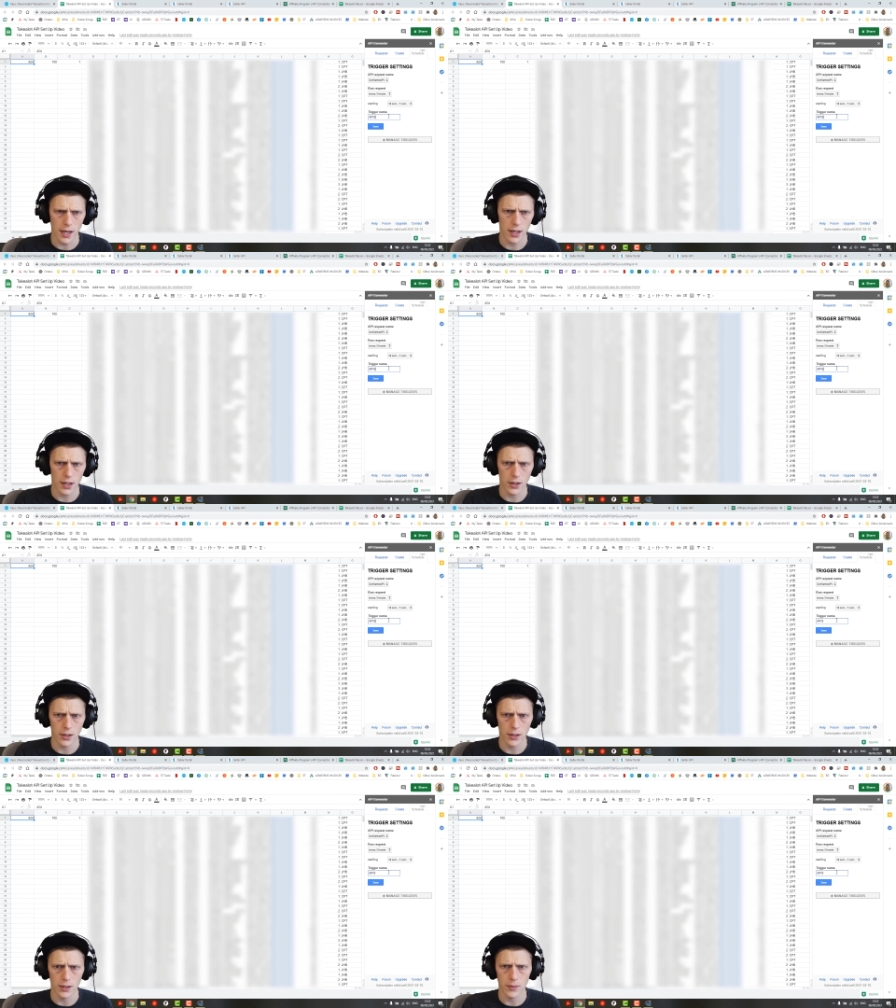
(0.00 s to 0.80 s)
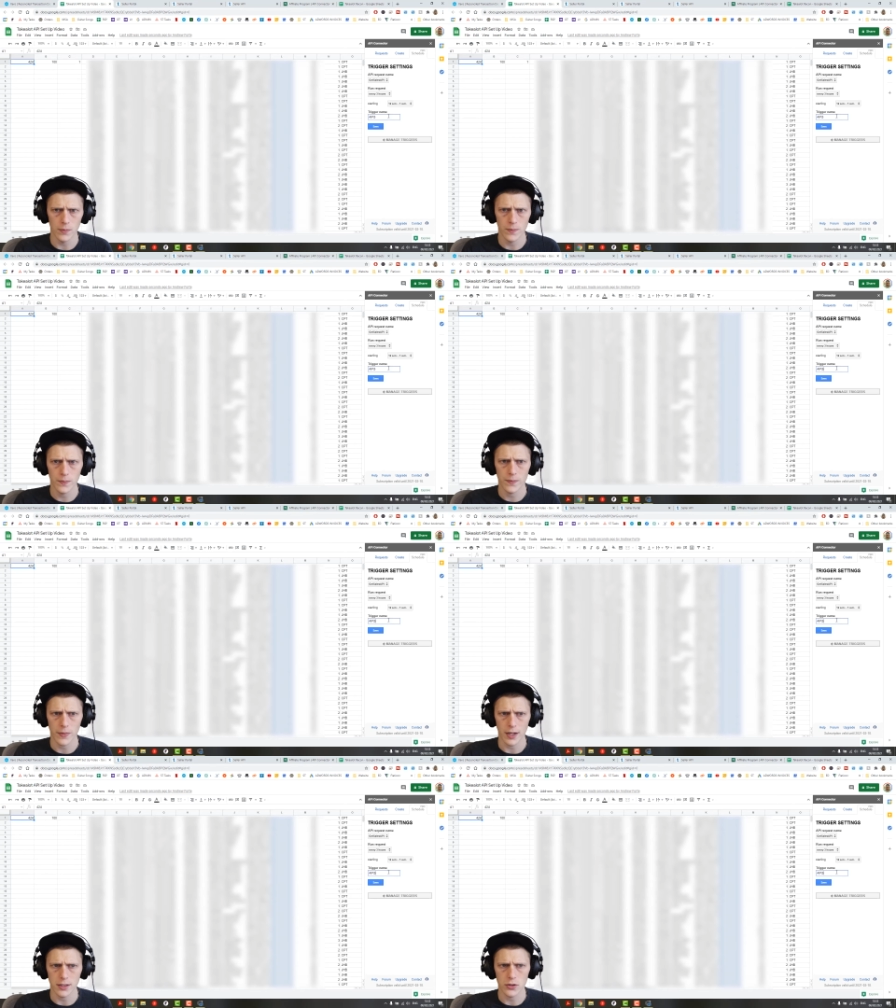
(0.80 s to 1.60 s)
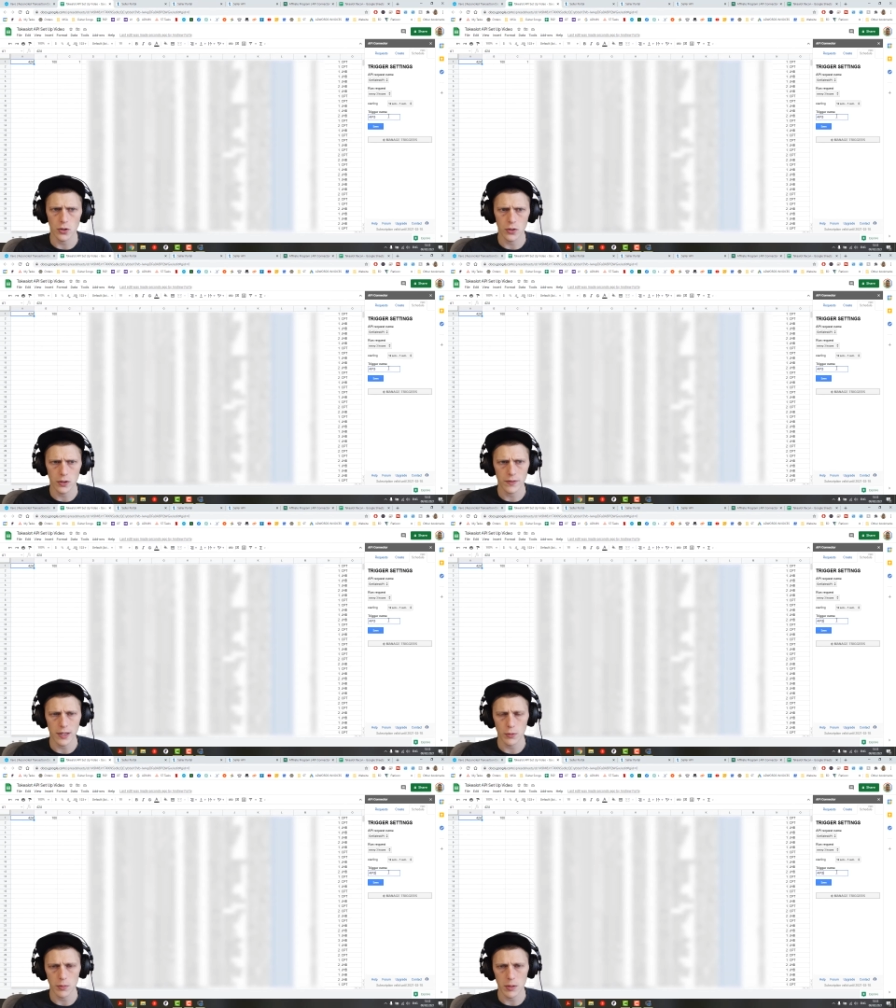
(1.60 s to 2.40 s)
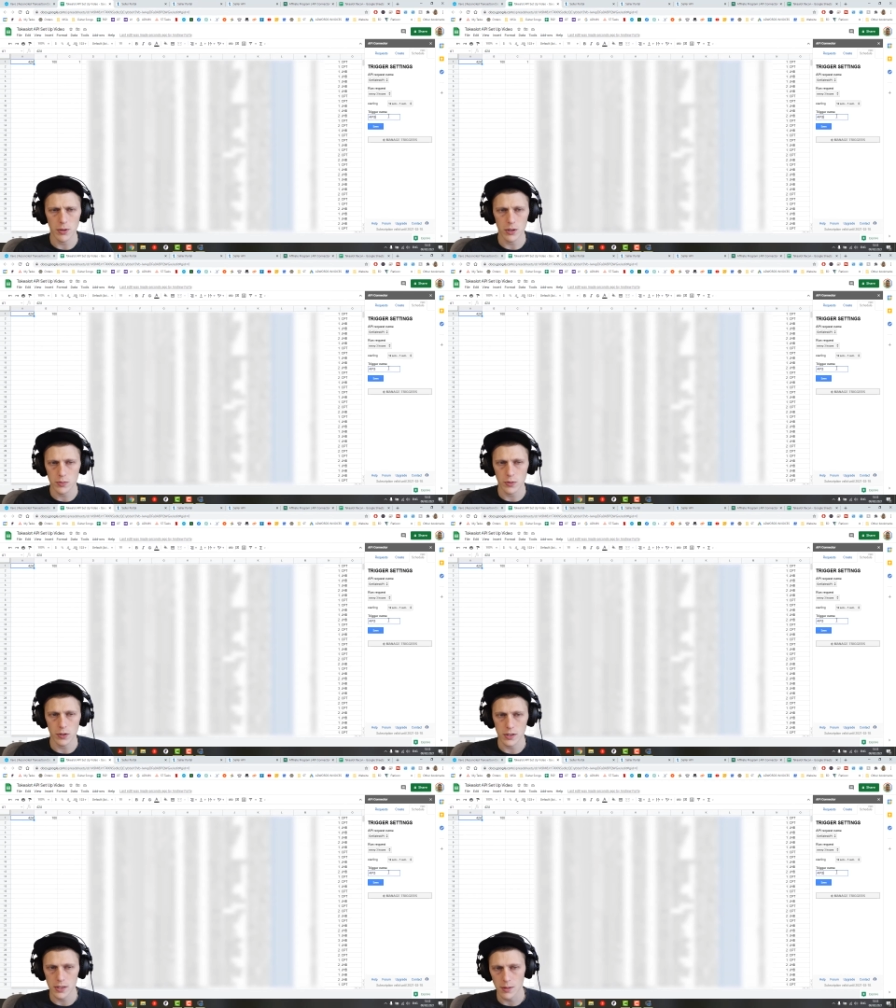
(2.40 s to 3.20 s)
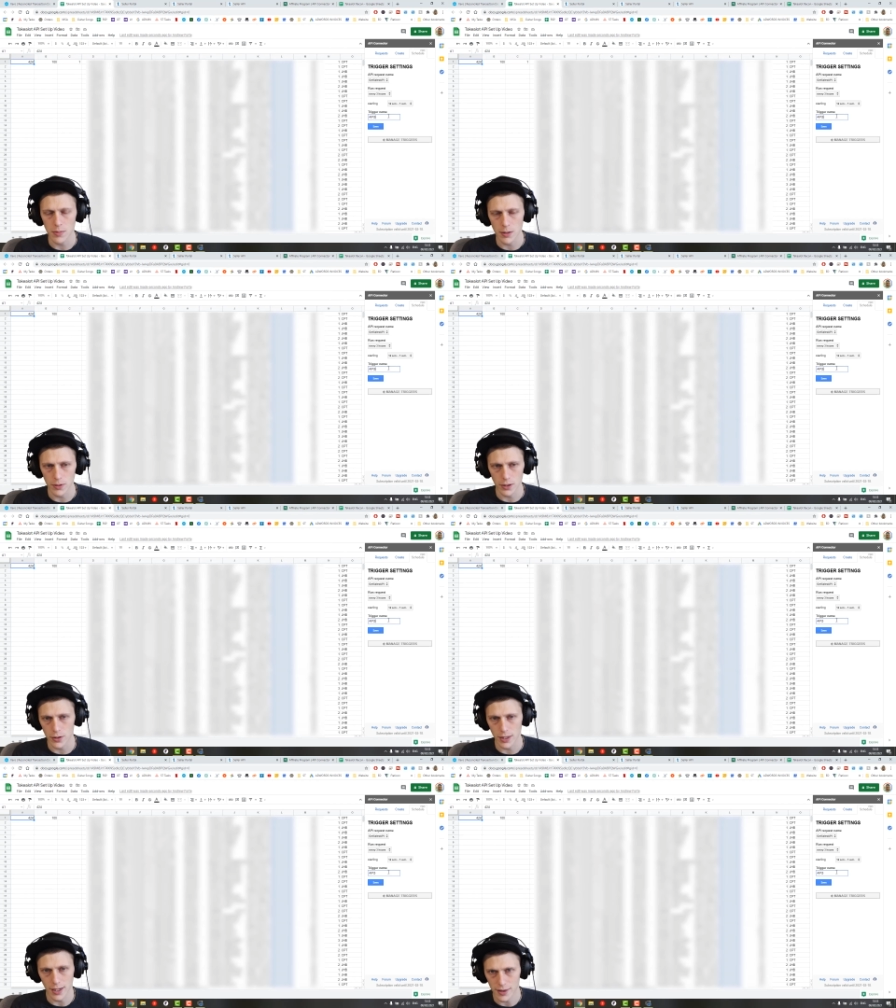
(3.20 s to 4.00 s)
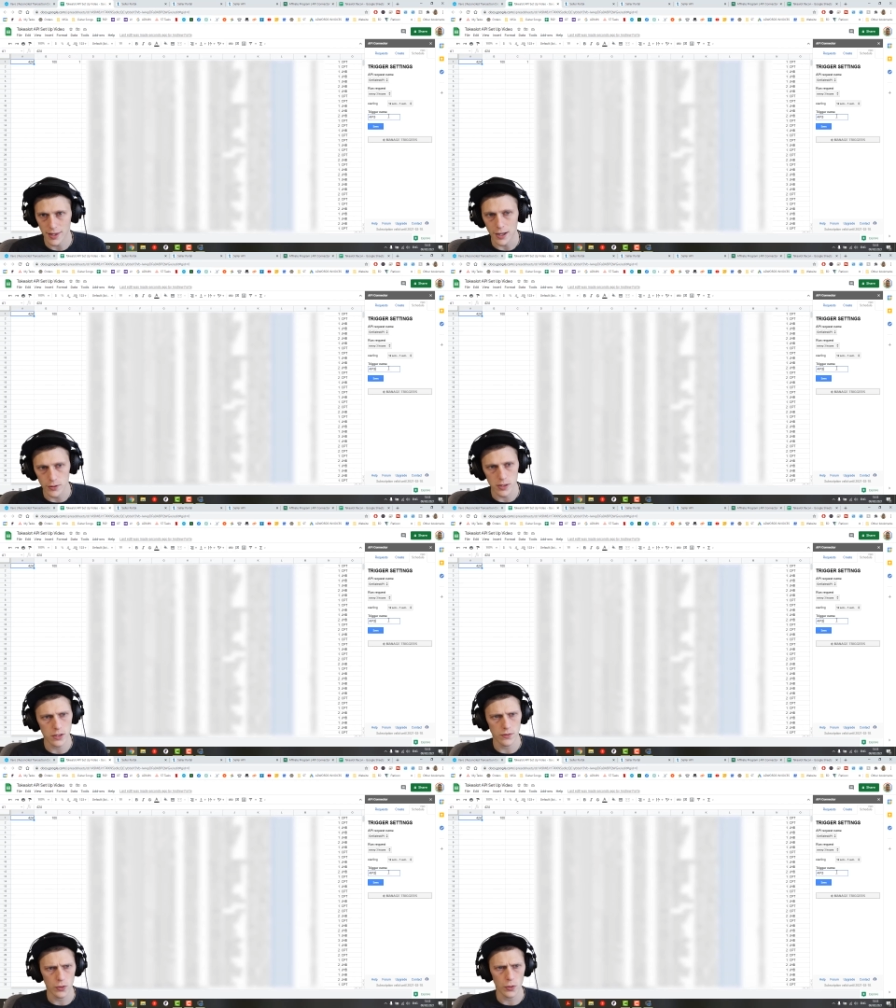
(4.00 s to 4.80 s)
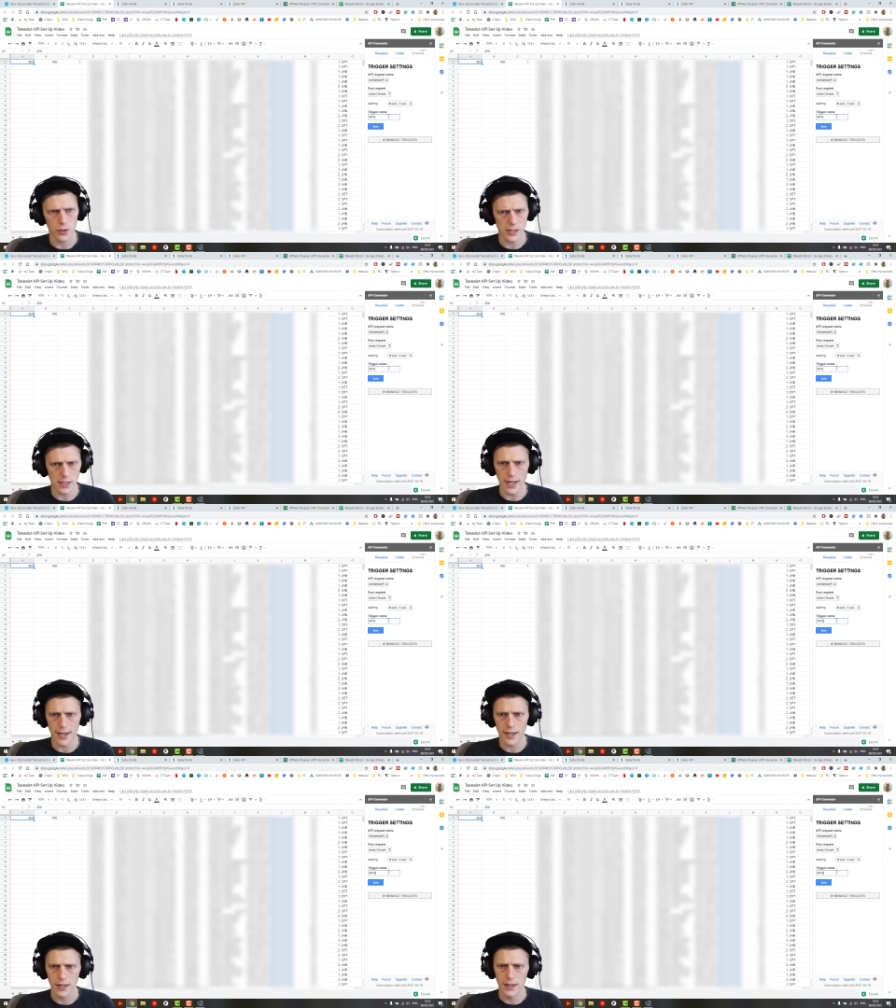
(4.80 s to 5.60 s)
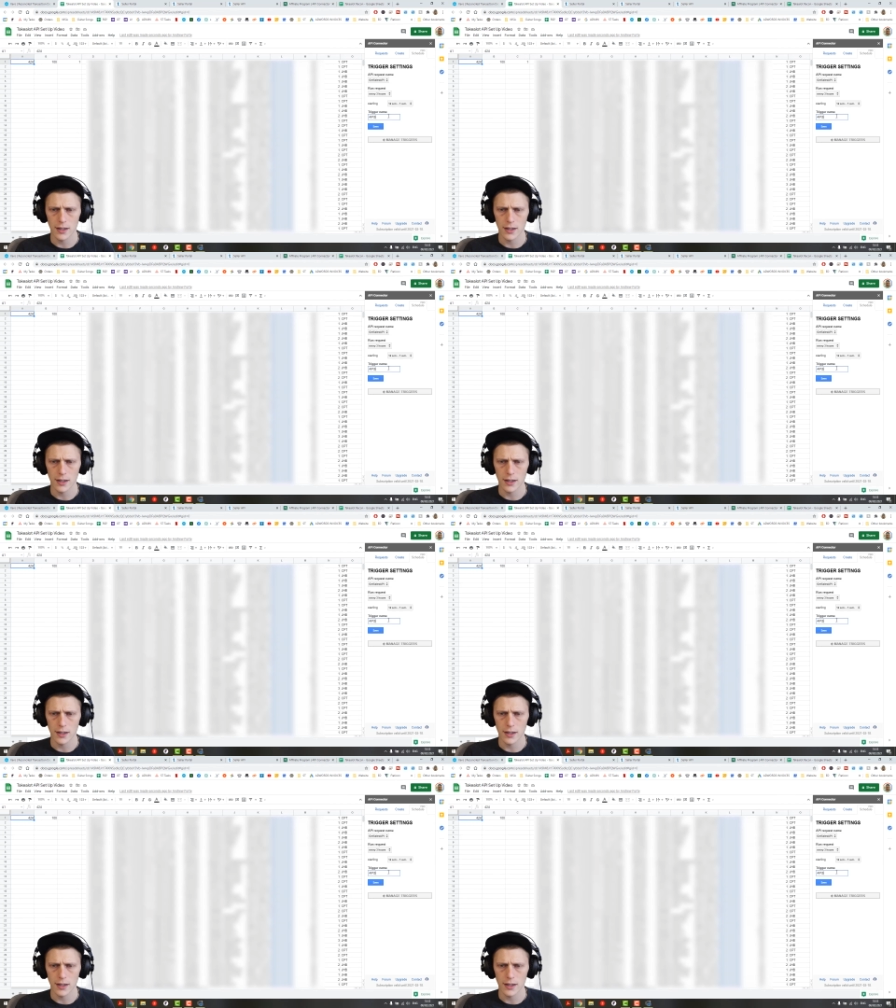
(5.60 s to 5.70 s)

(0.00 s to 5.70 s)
Um, I don't know if that would be possible because some people are doing like thousands of orders a day.